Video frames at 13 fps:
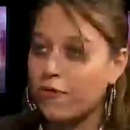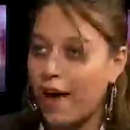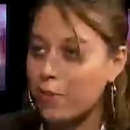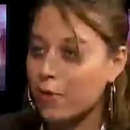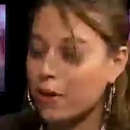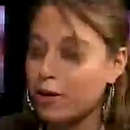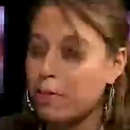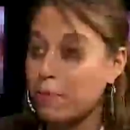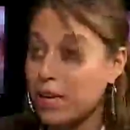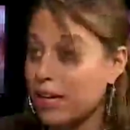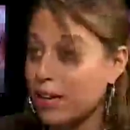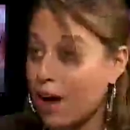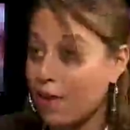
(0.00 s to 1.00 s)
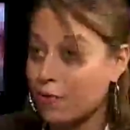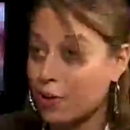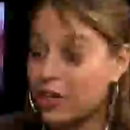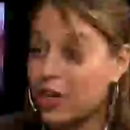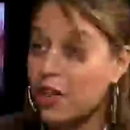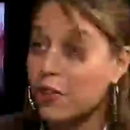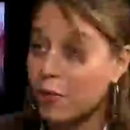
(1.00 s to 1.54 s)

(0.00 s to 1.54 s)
vibrant media coverage in